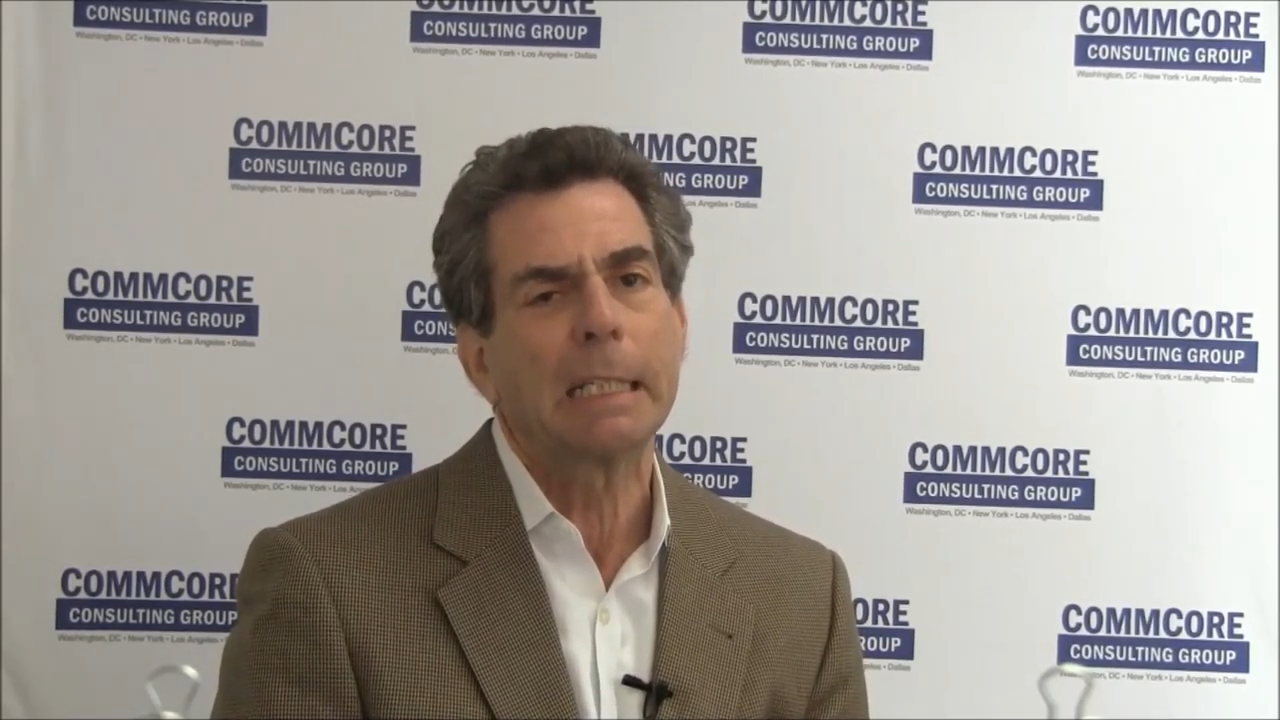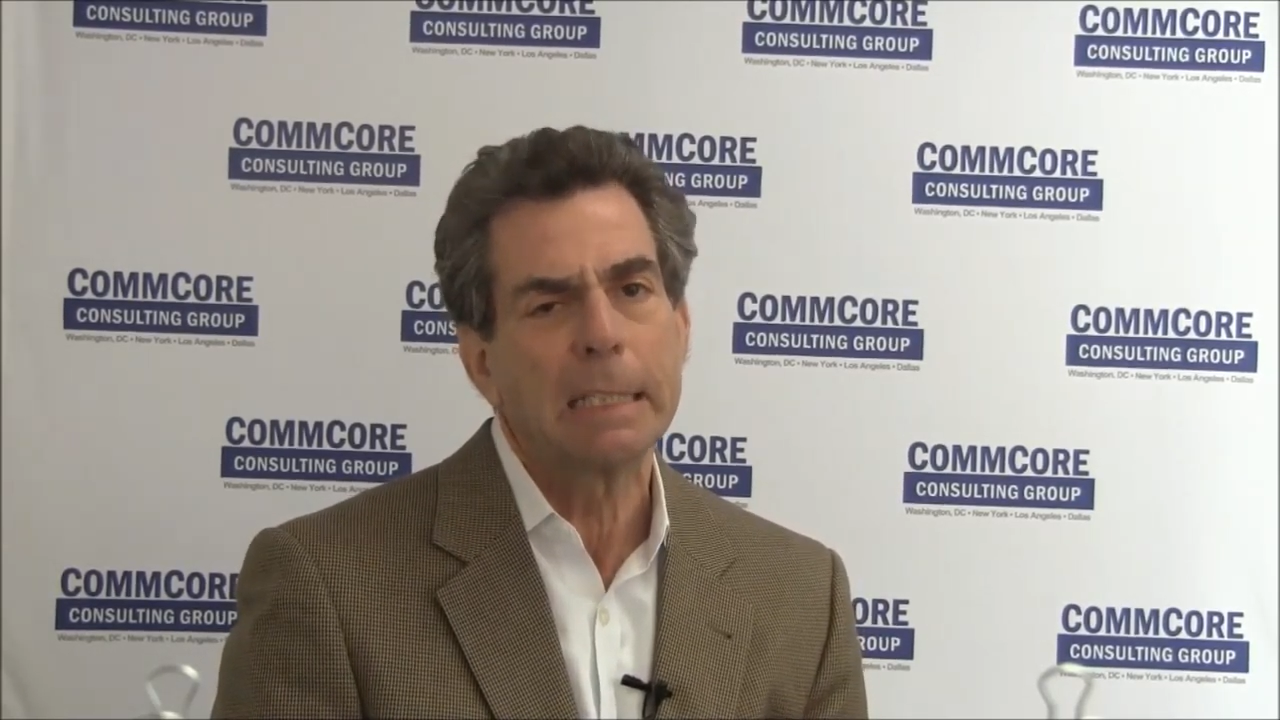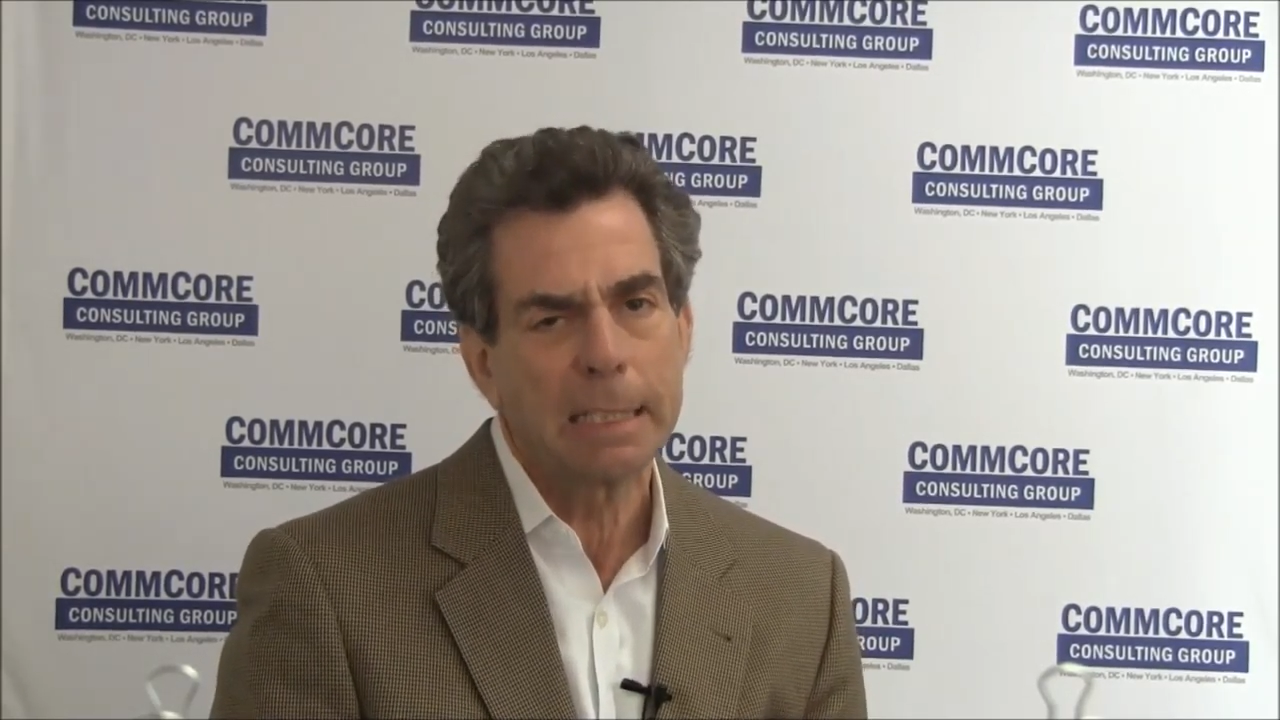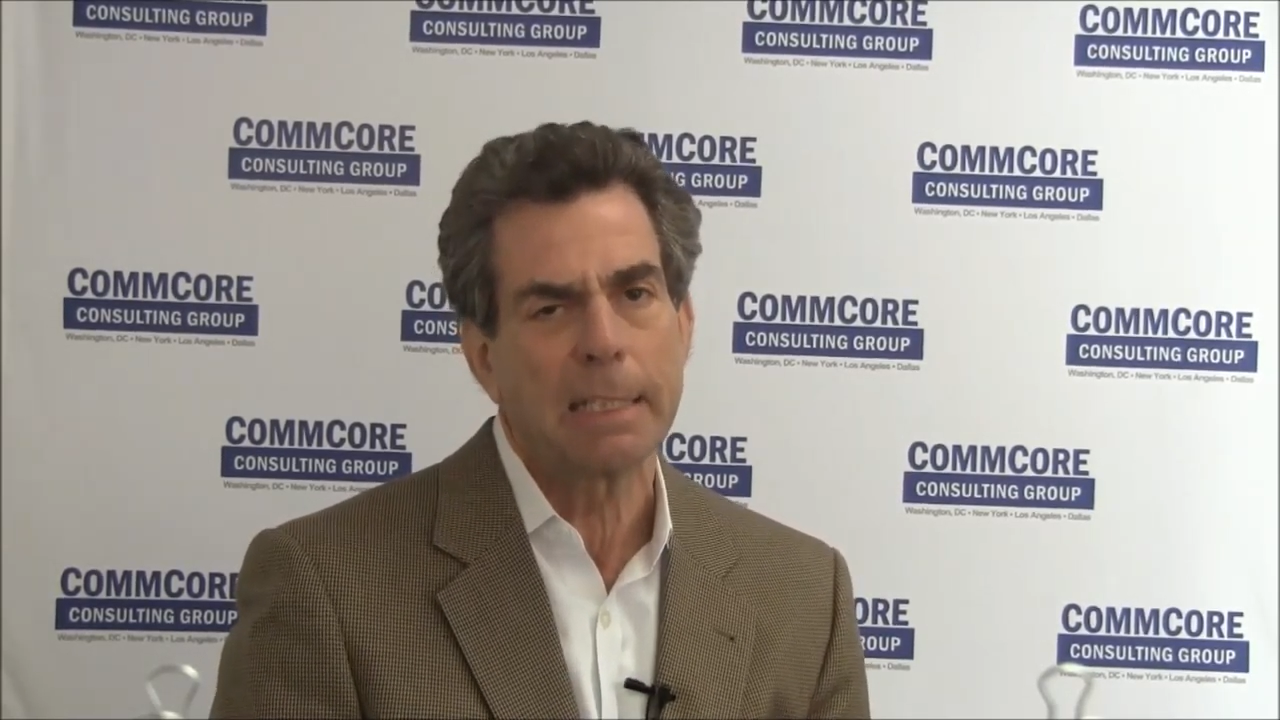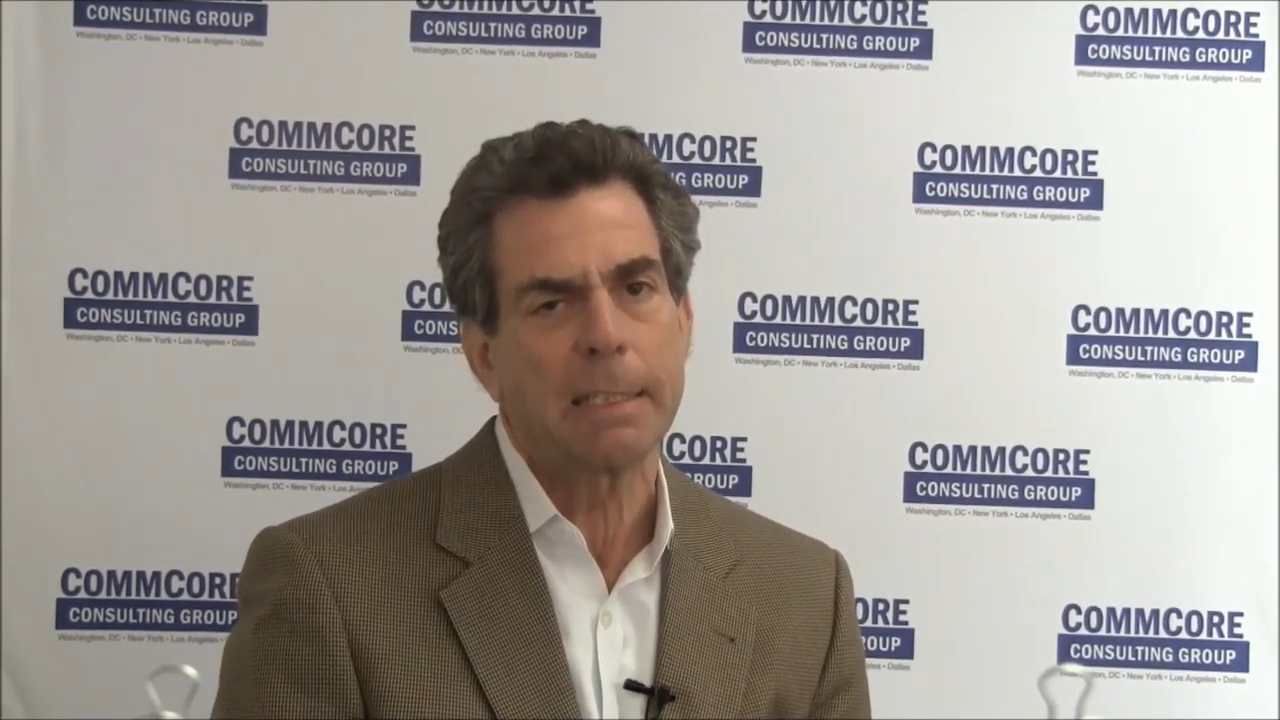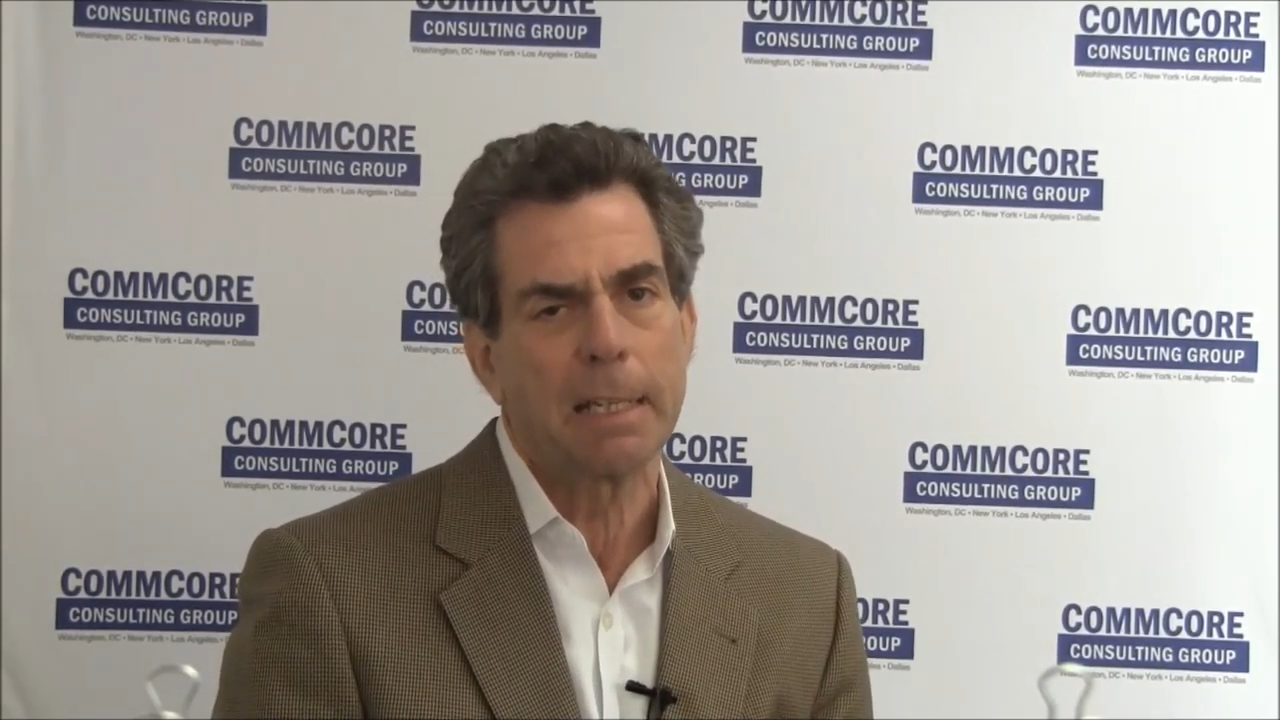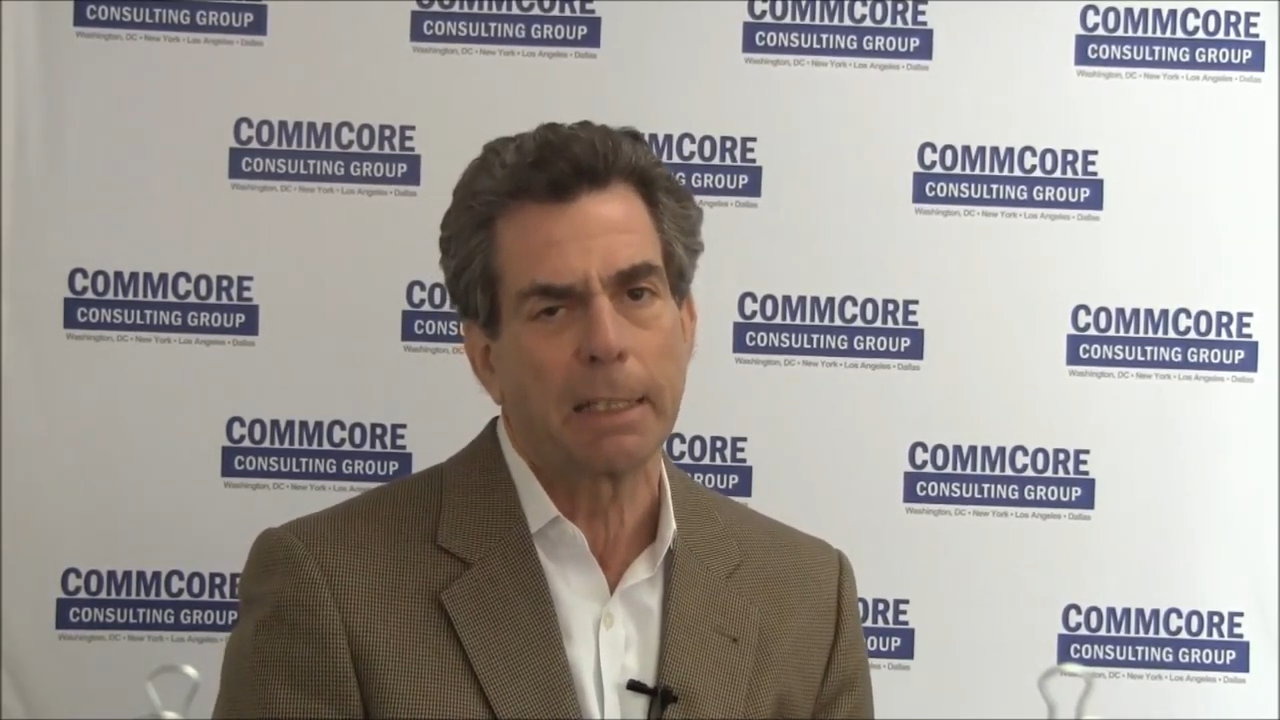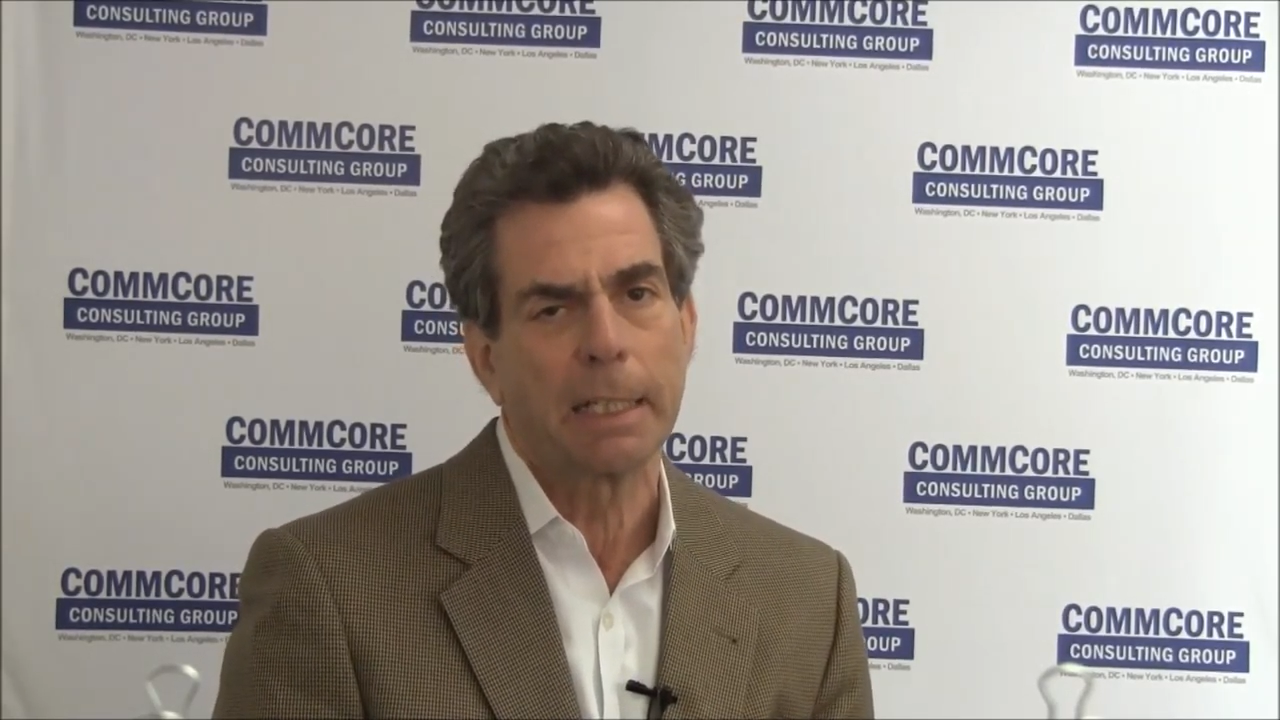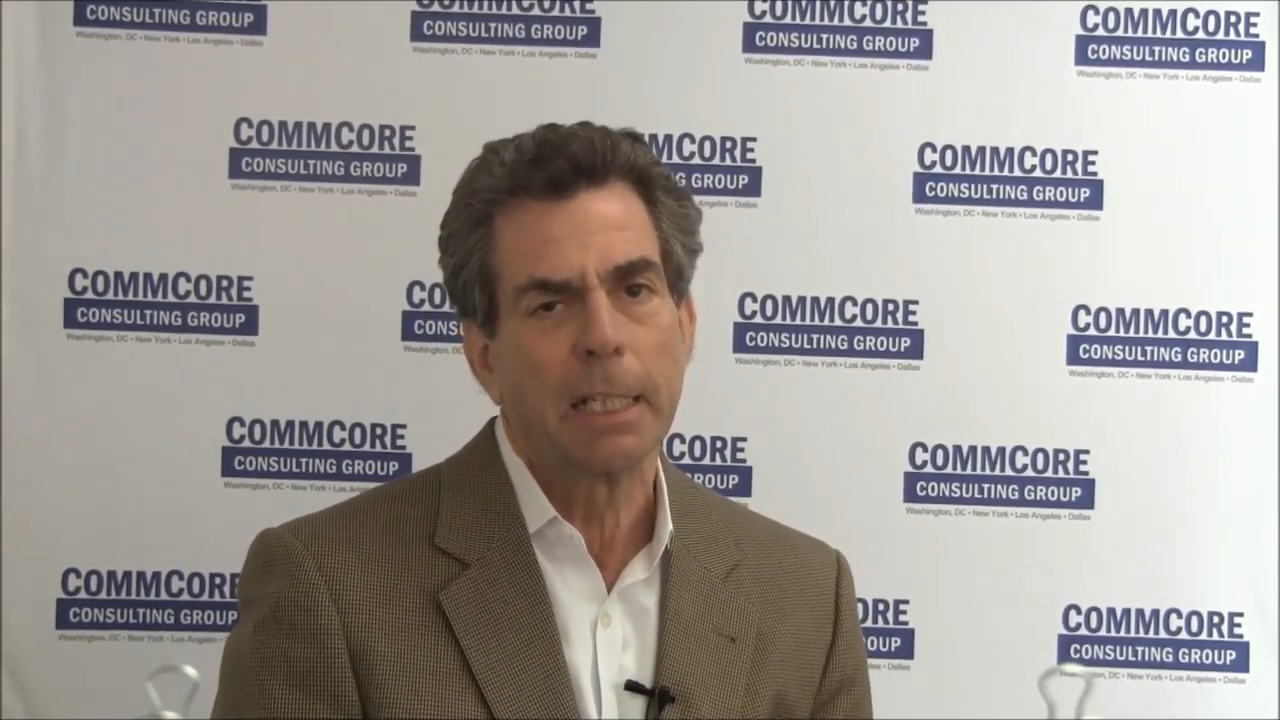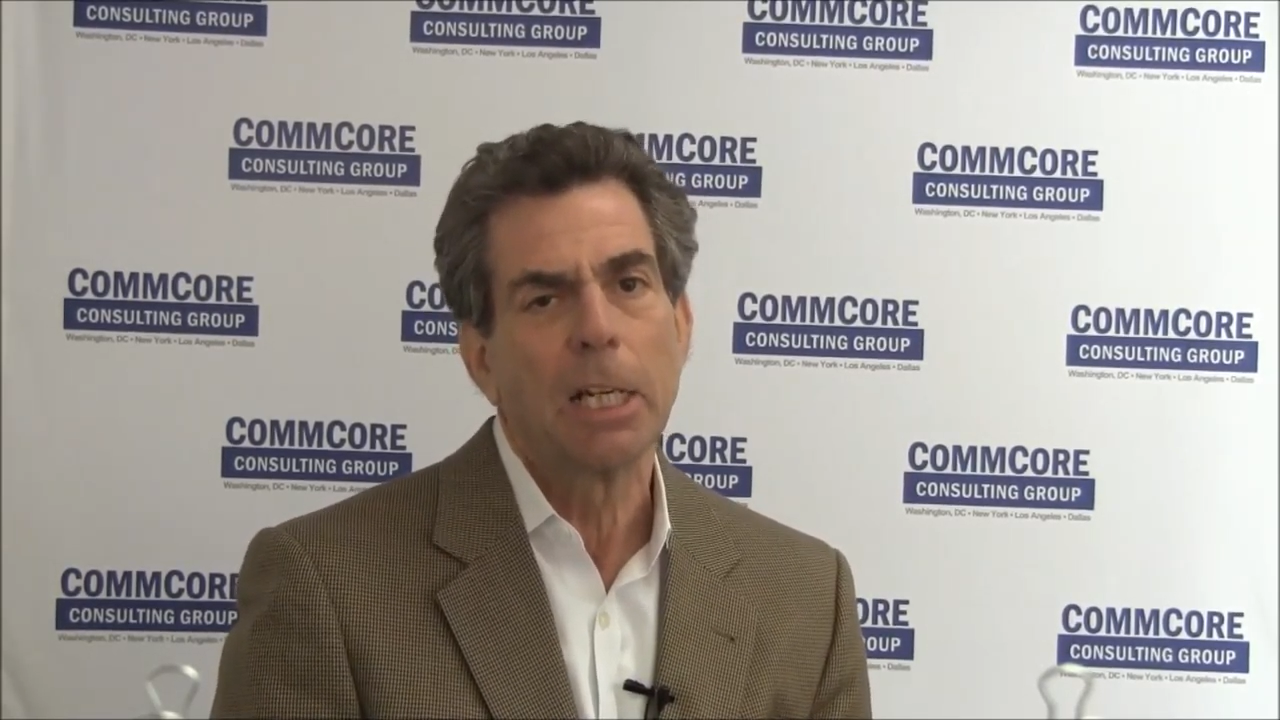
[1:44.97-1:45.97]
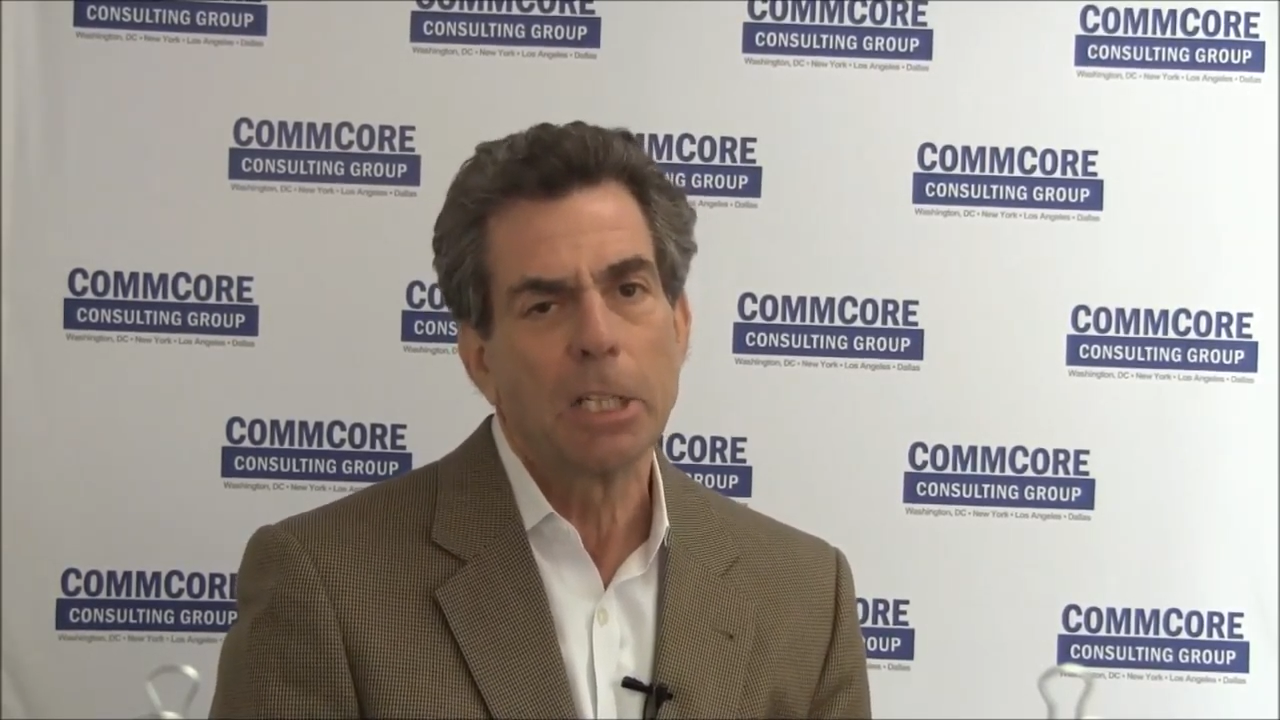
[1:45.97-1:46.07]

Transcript: consistently